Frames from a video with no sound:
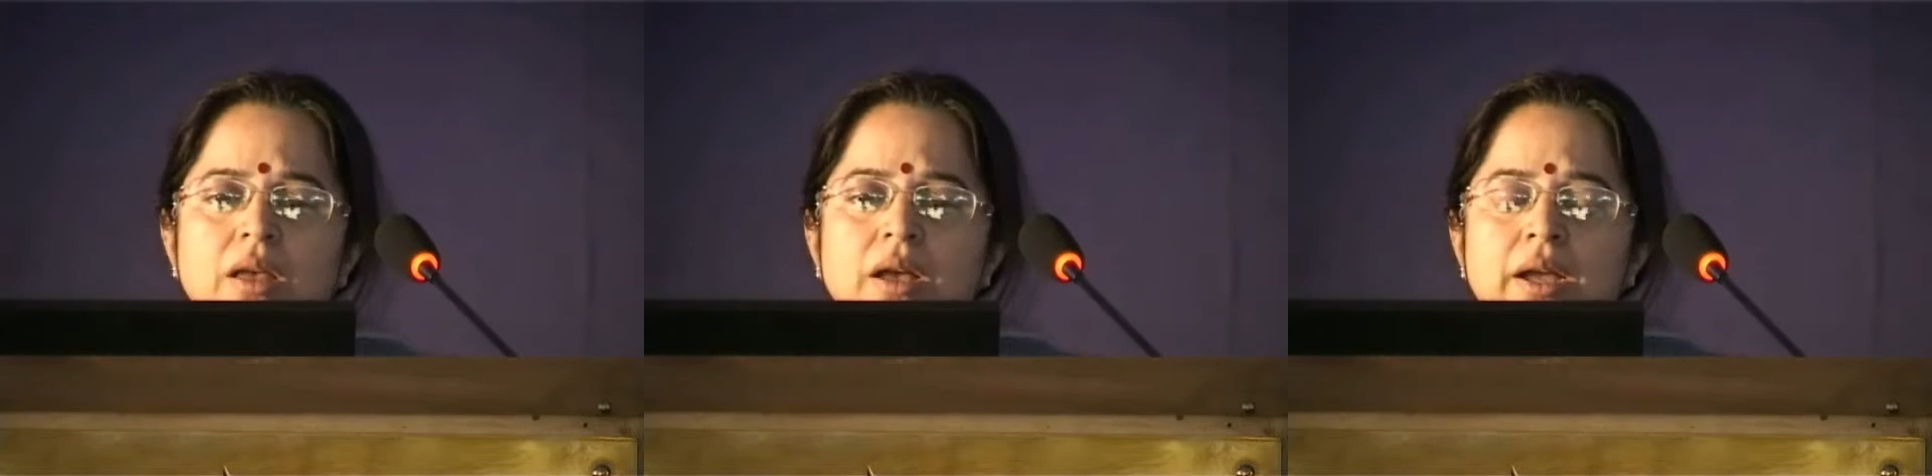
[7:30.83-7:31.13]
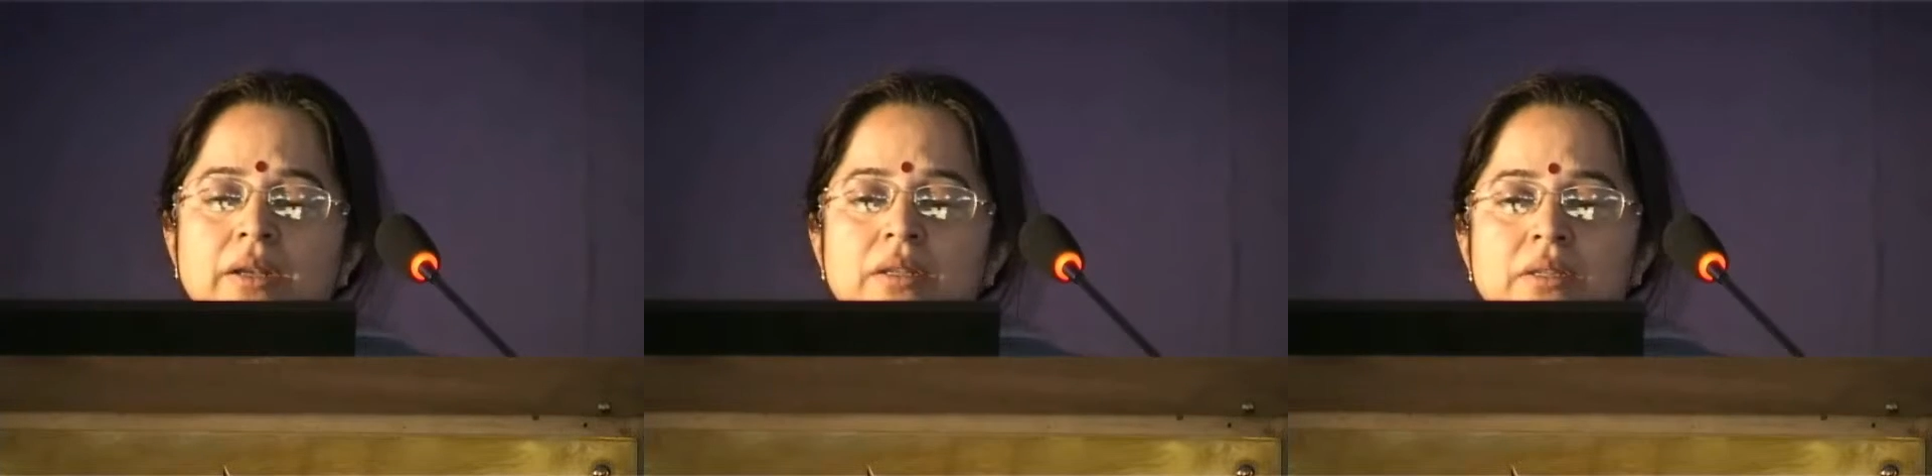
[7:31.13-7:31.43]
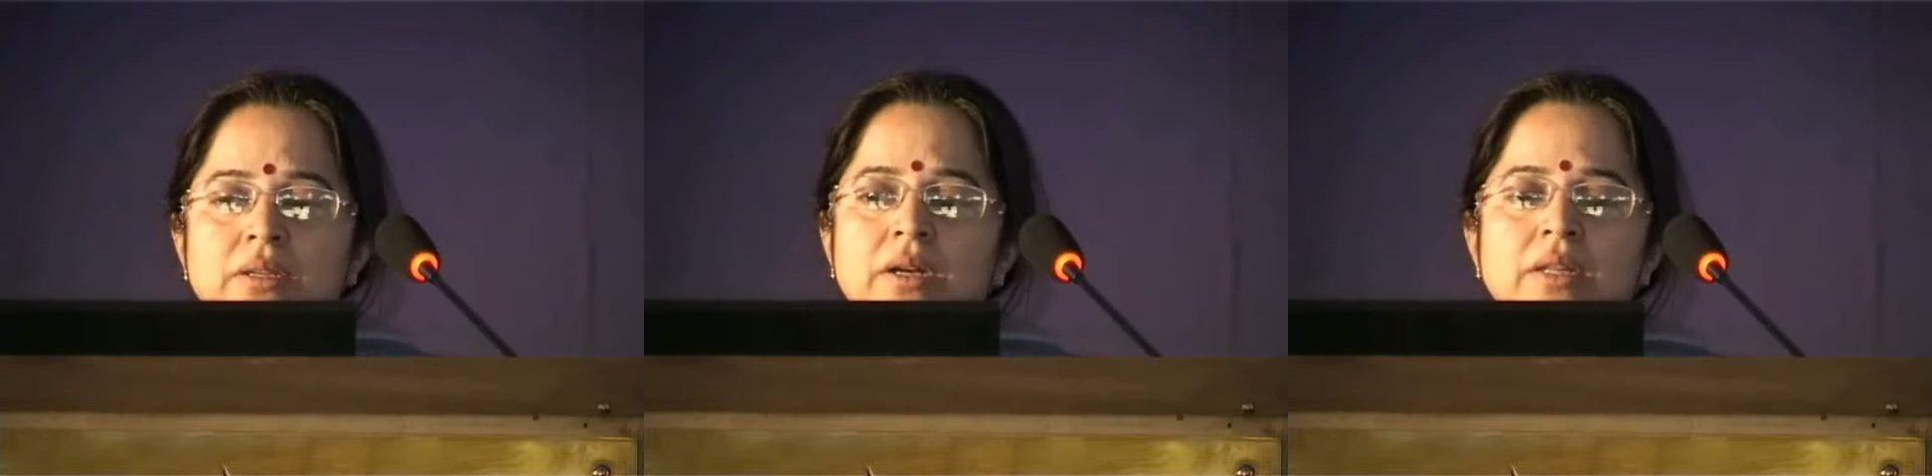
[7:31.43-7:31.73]
And
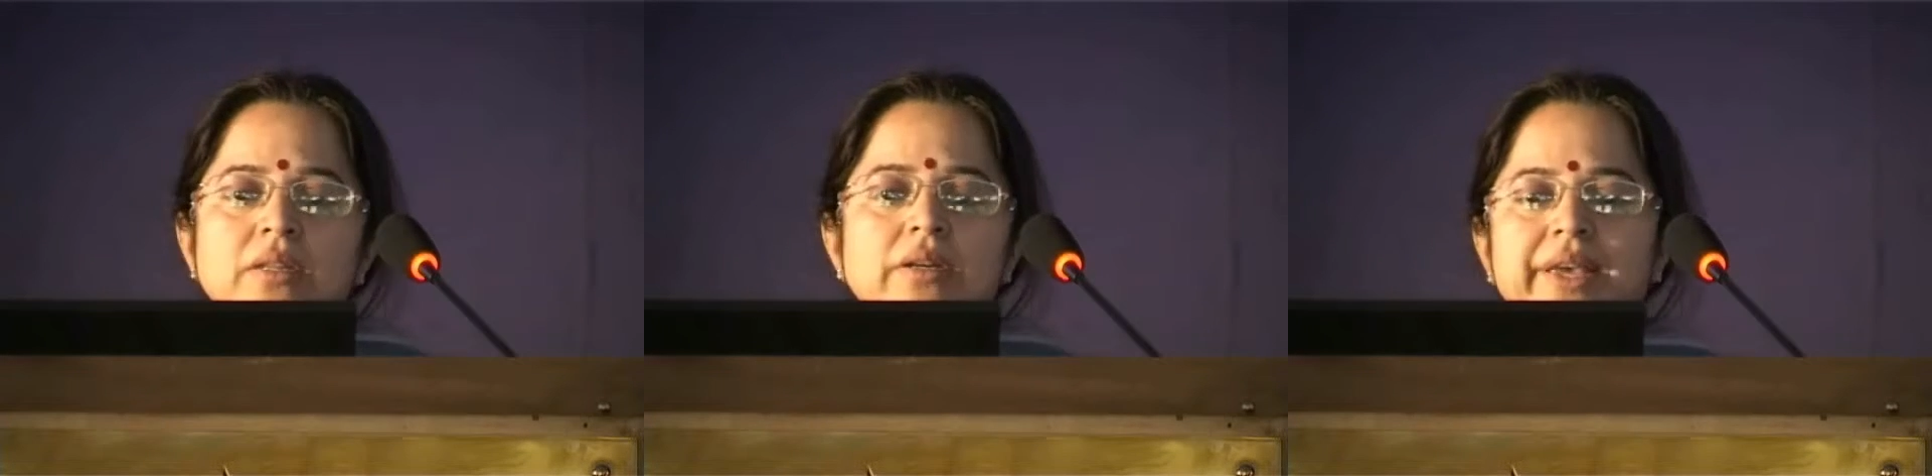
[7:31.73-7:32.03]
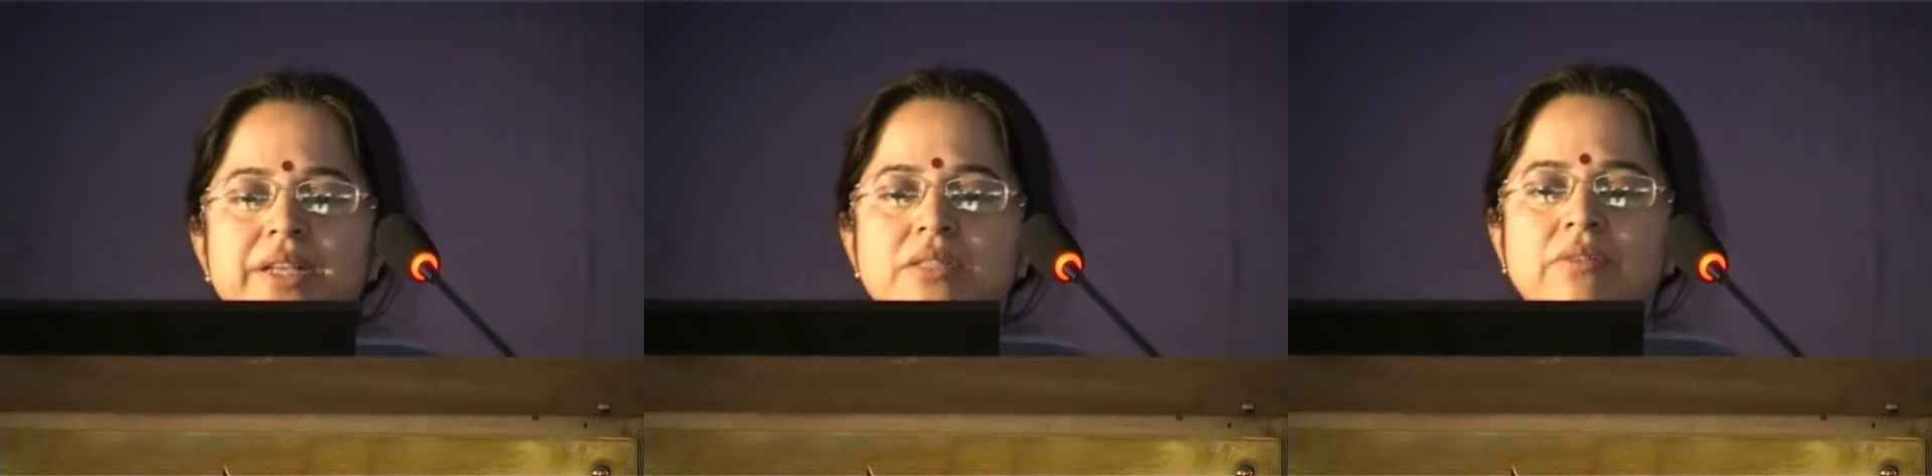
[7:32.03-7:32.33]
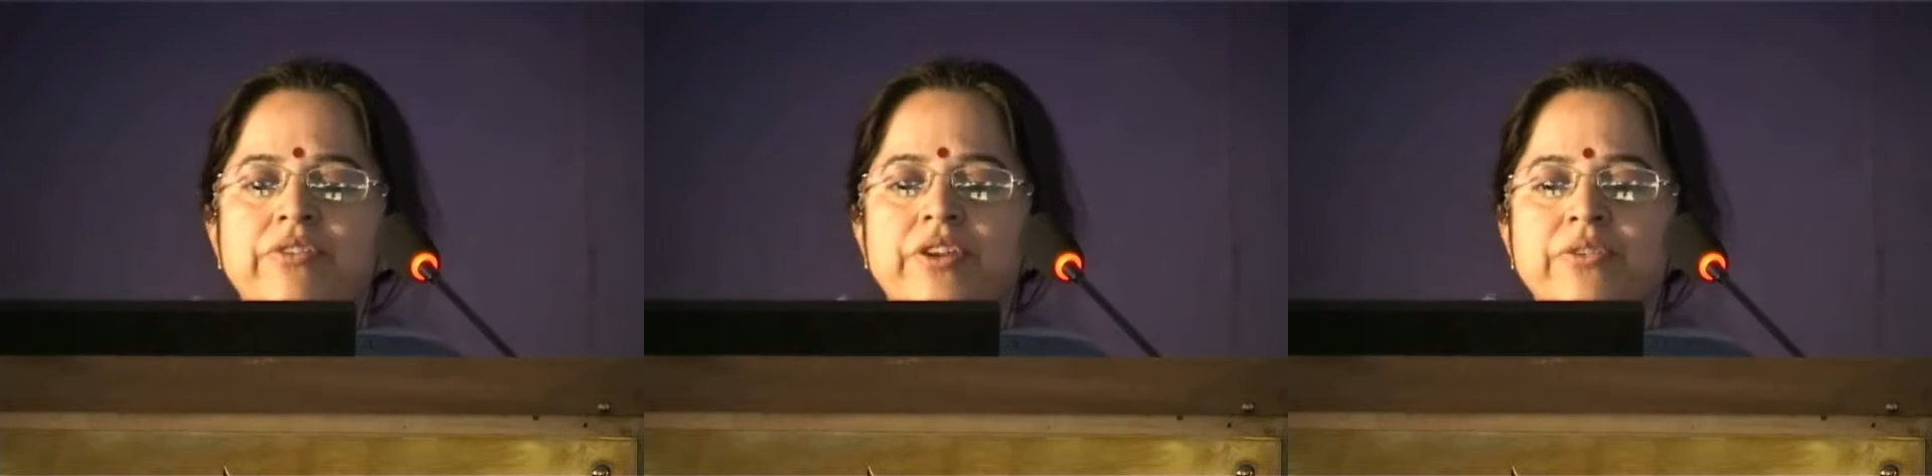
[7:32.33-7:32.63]
another case, a
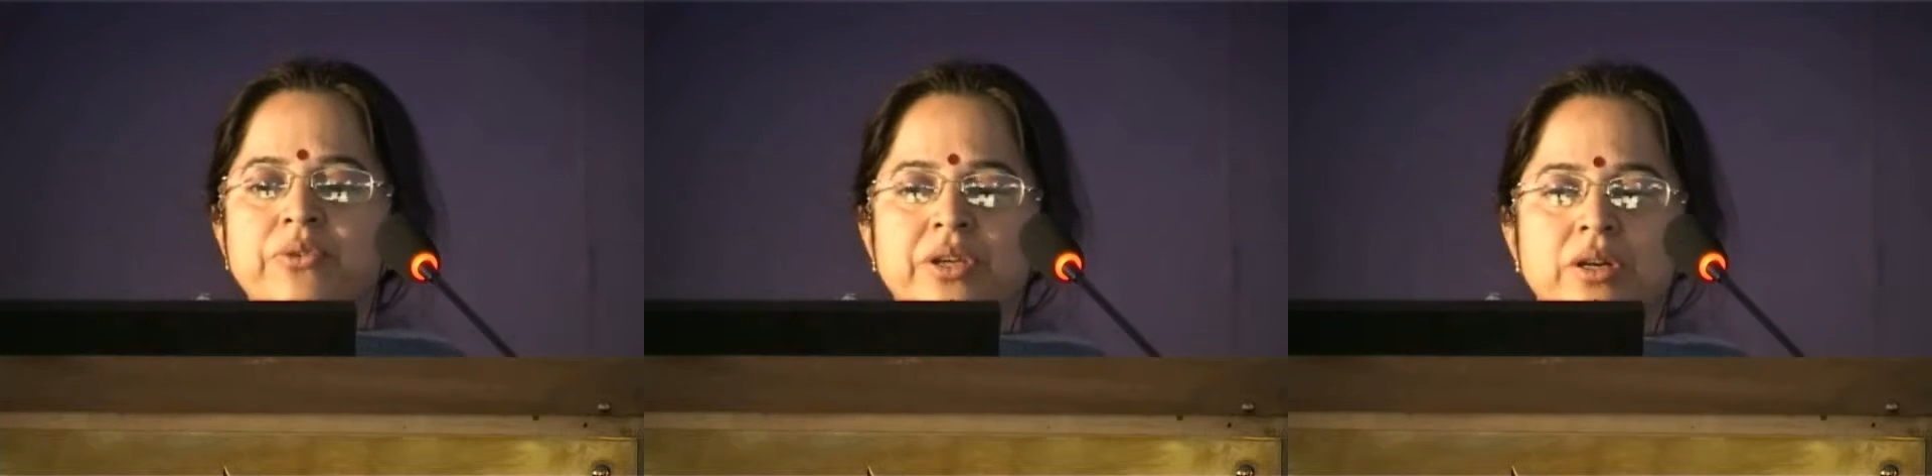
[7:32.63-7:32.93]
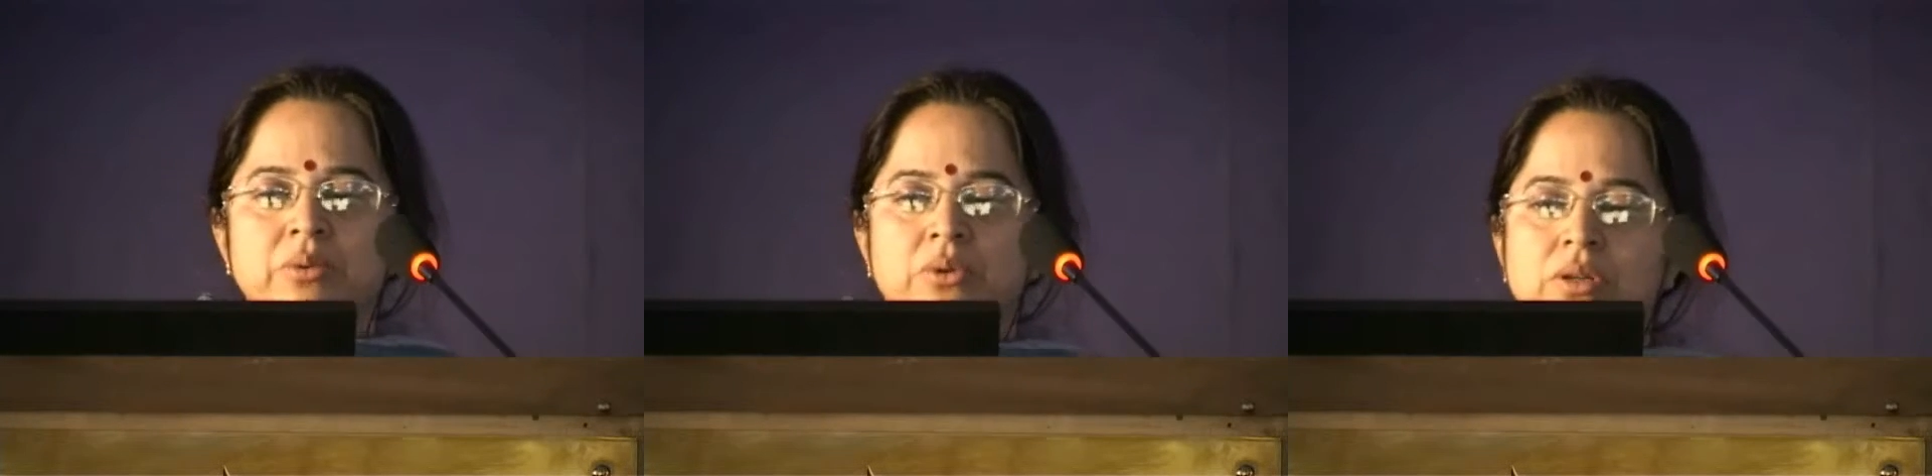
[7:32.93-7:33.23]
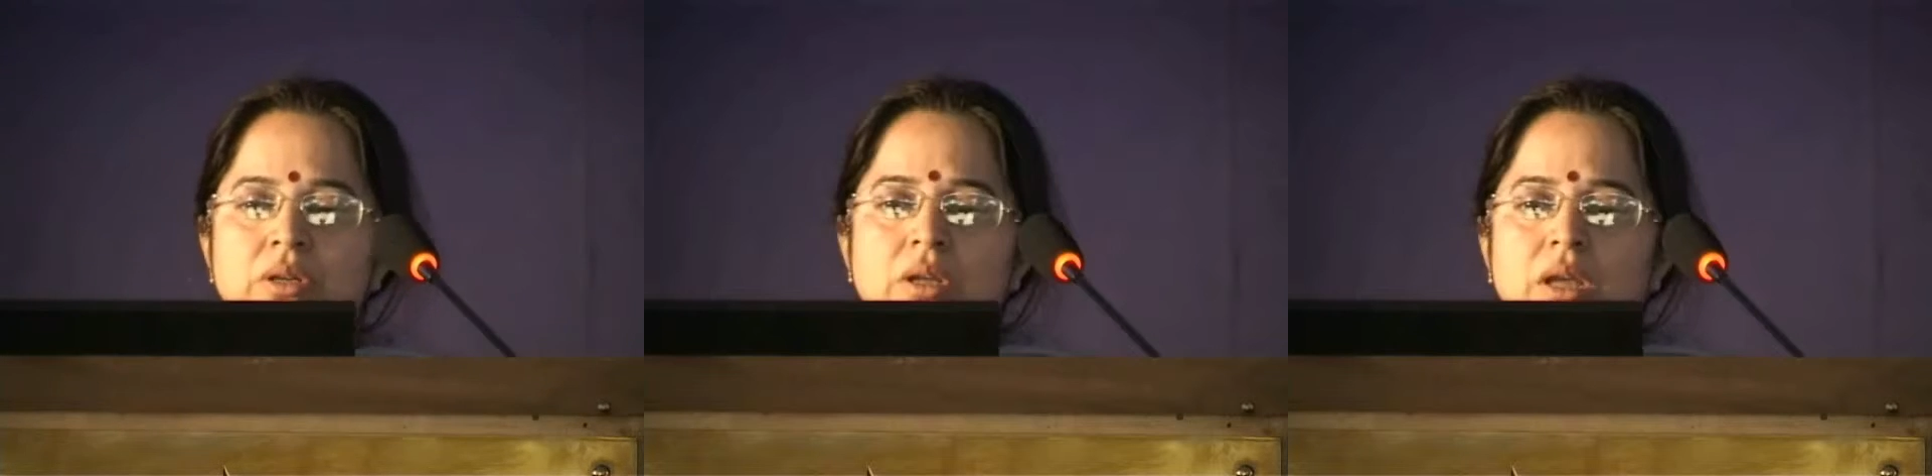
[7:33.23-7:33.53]
54-year-old